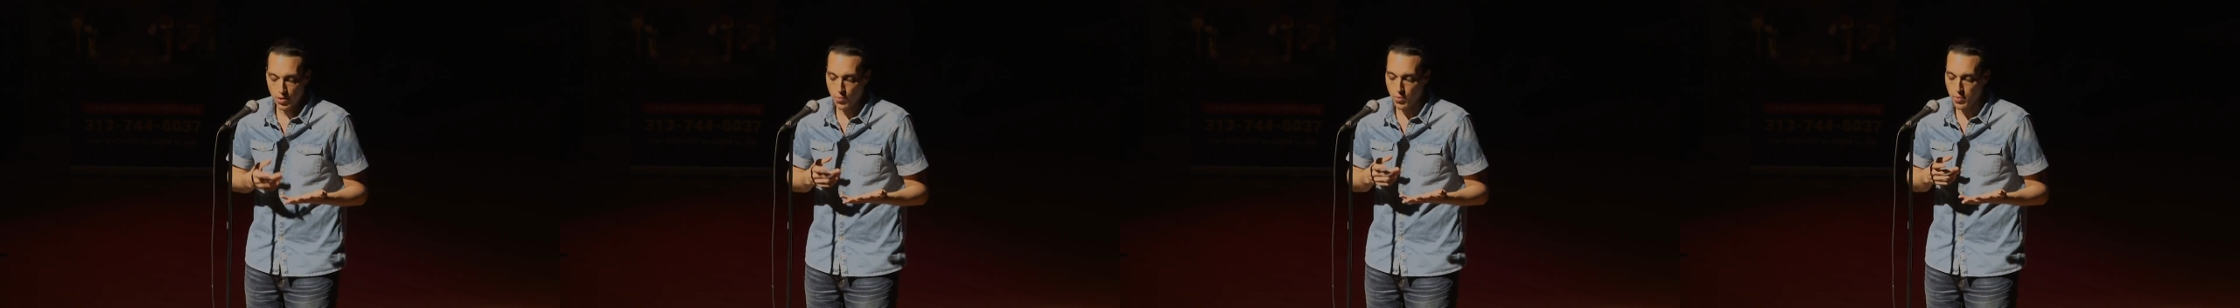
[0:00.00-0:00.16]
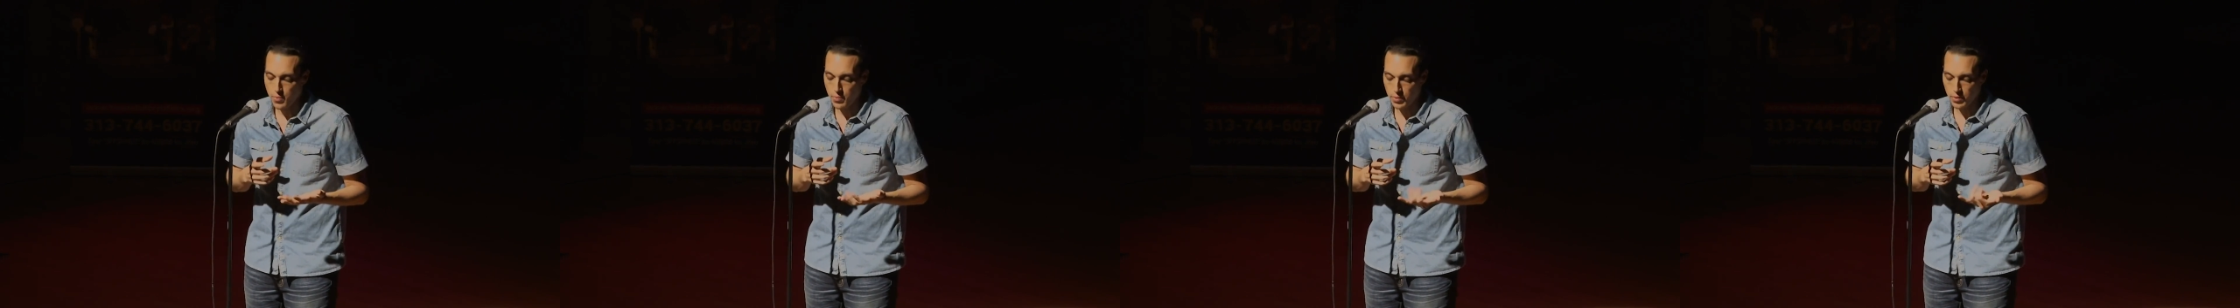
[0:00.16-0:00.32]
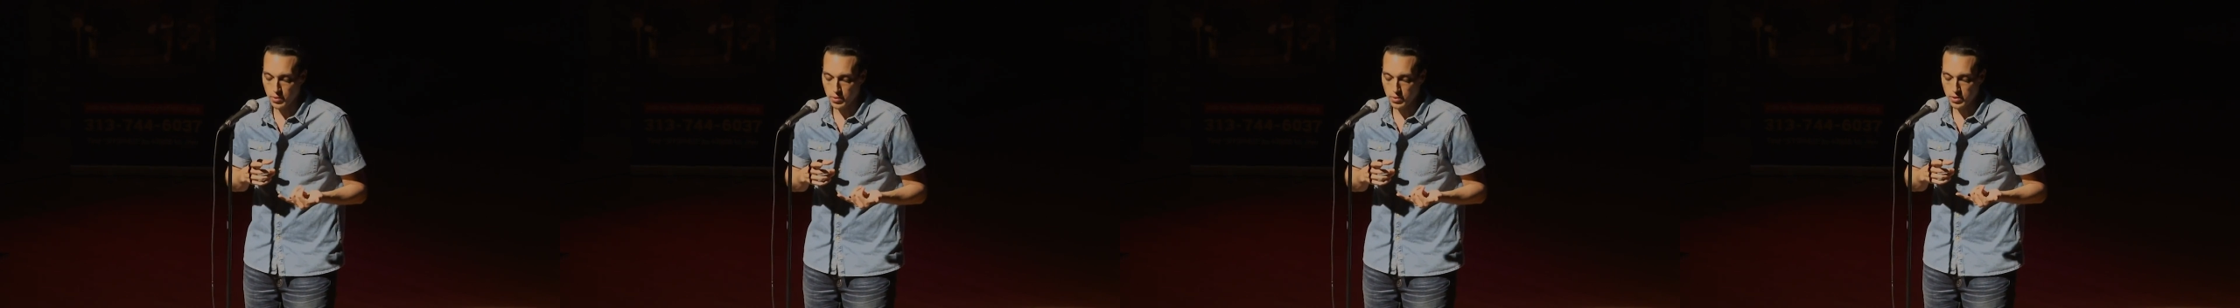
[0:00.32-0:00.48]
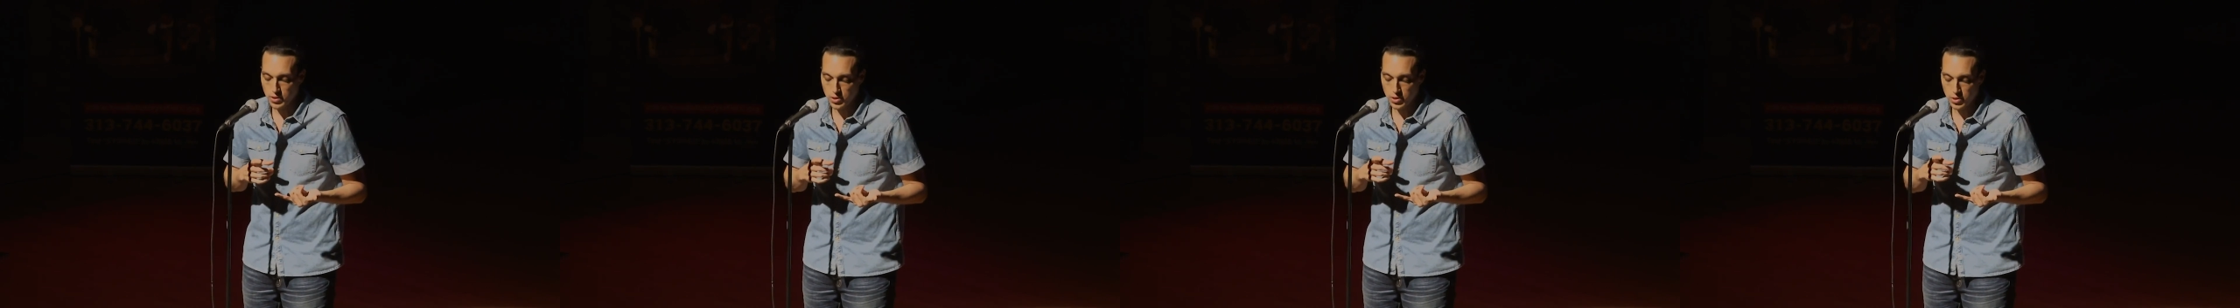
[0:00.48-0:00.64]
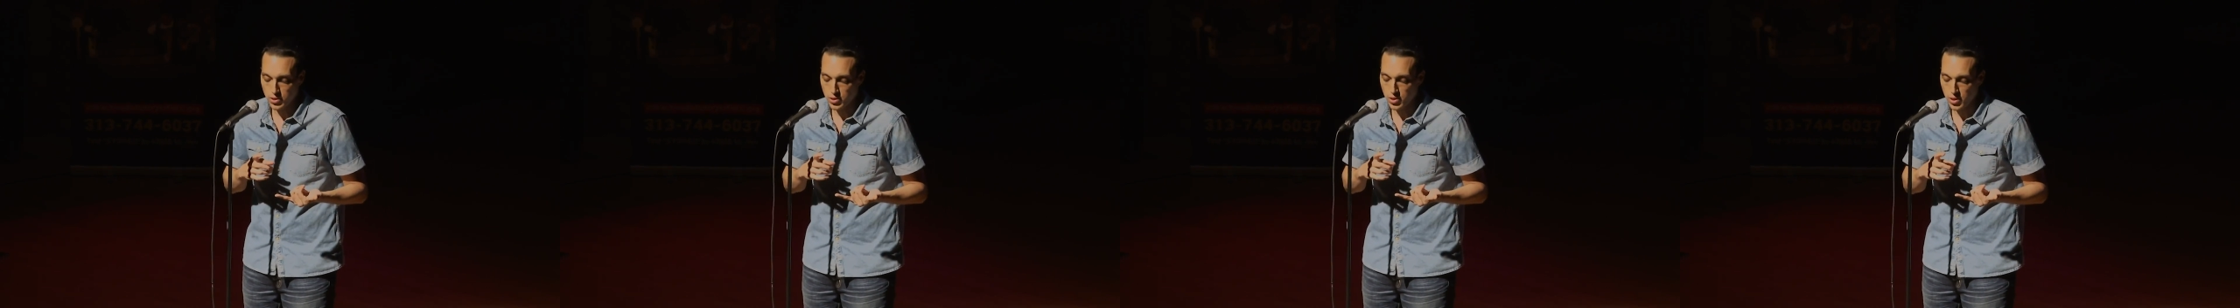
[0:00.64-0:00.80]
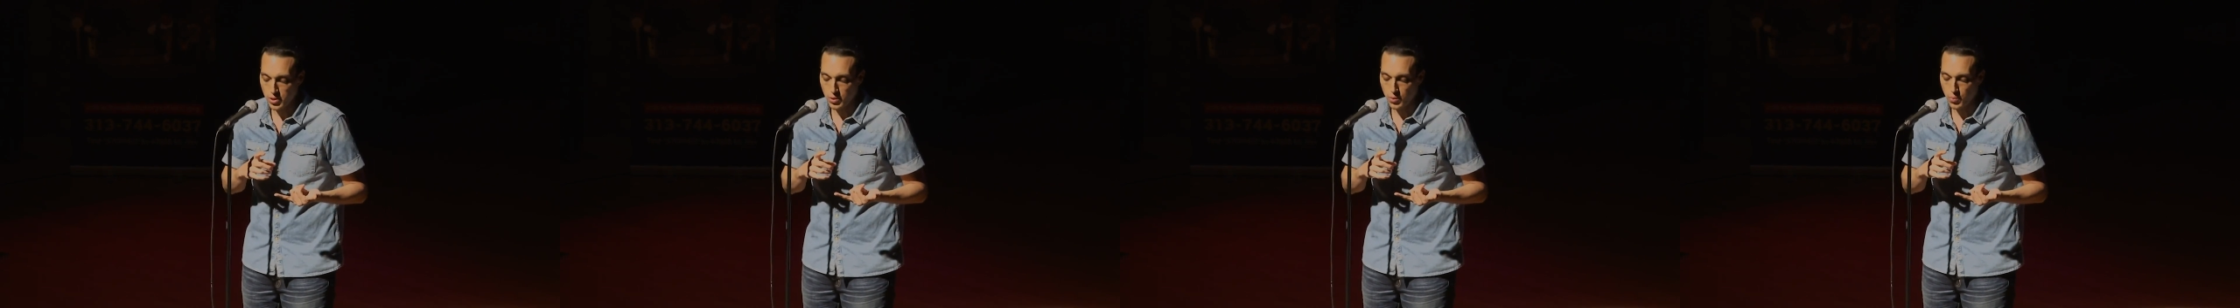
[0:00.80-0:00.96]
We were
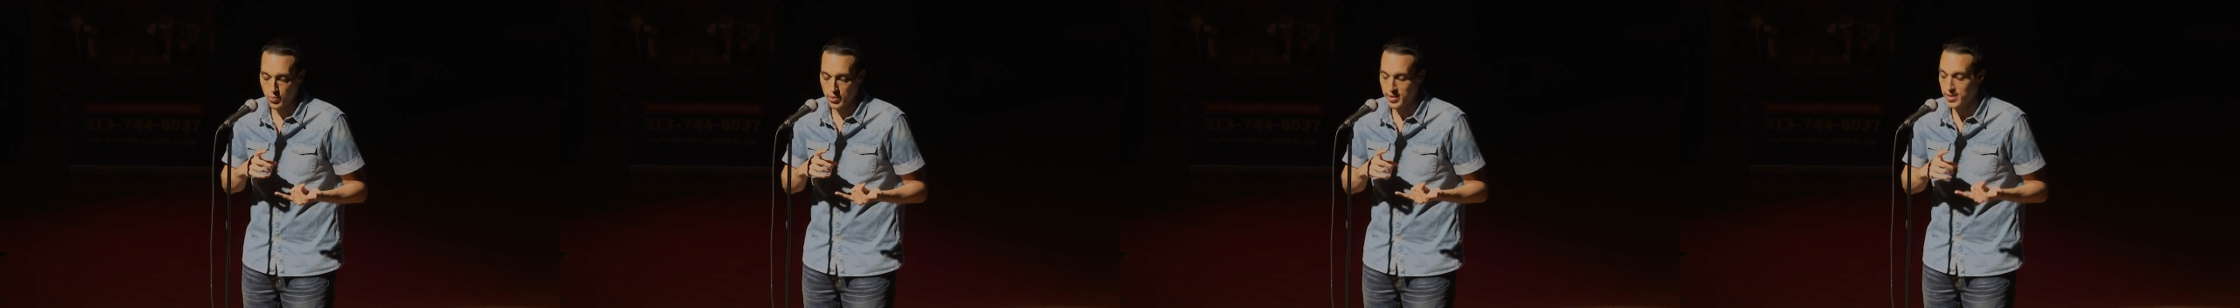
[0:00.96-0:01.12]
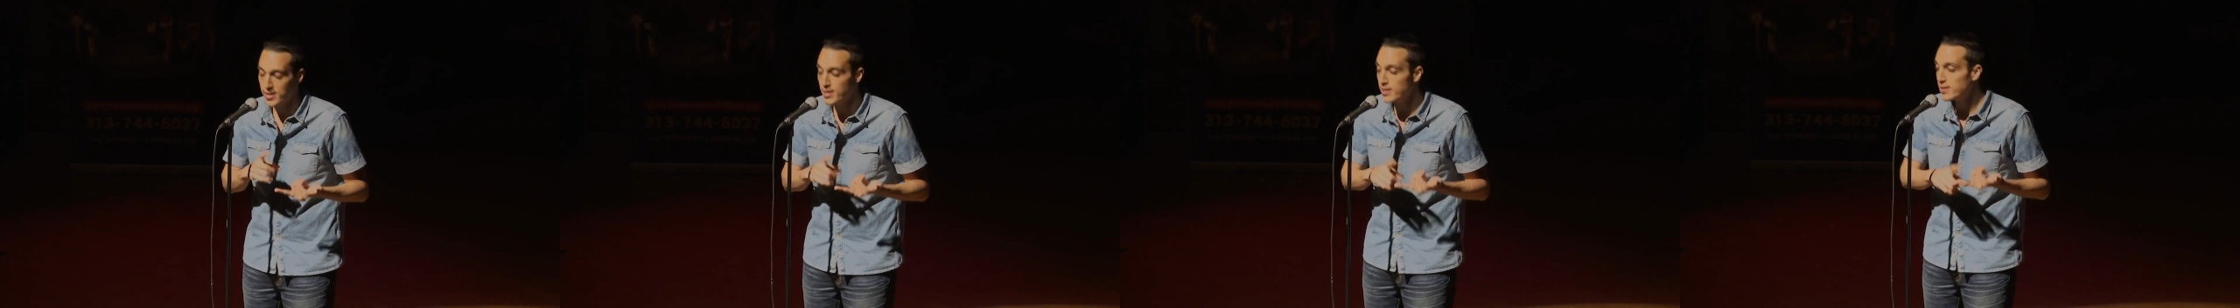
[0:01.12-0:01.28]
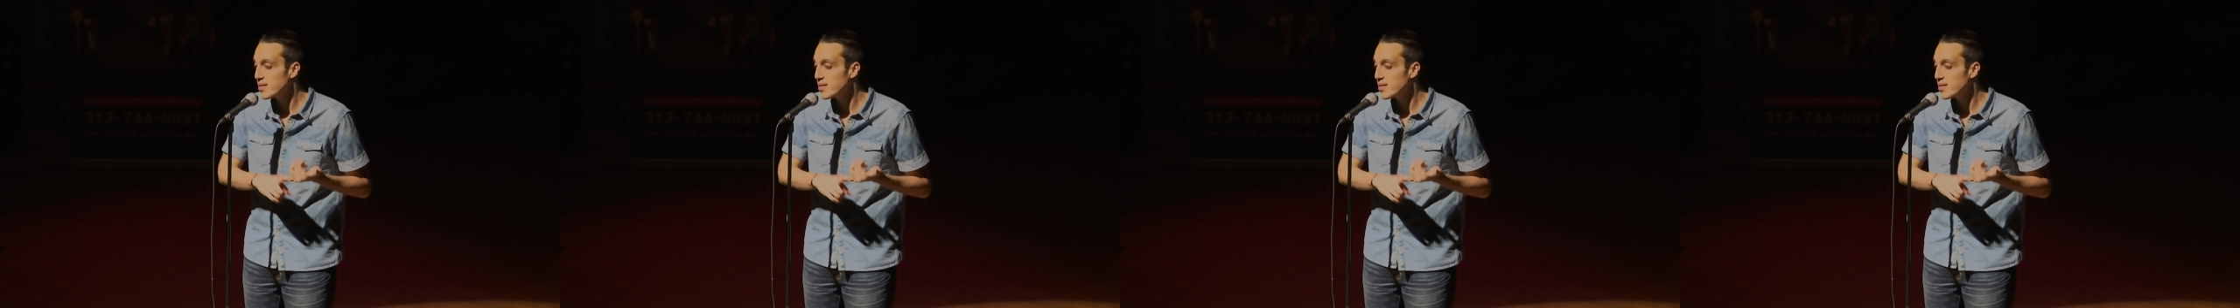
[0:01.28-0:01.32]
dealing with